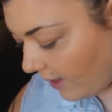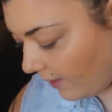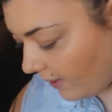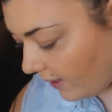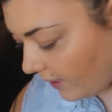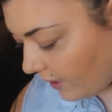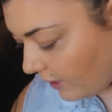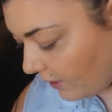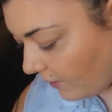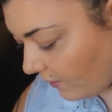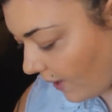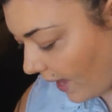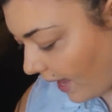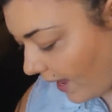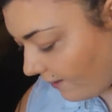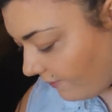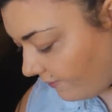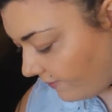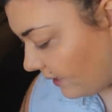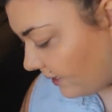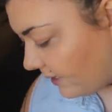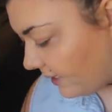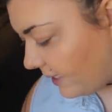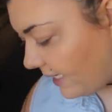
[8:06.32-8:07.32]
that you
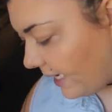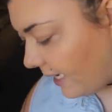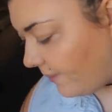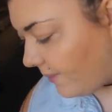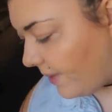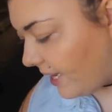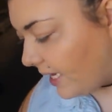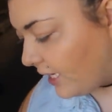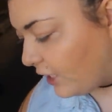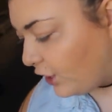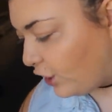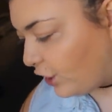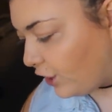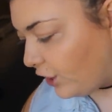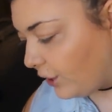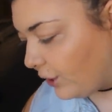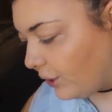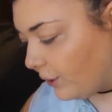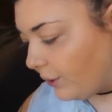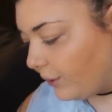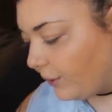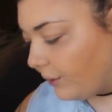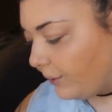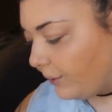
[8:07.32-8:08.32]
have the same issue.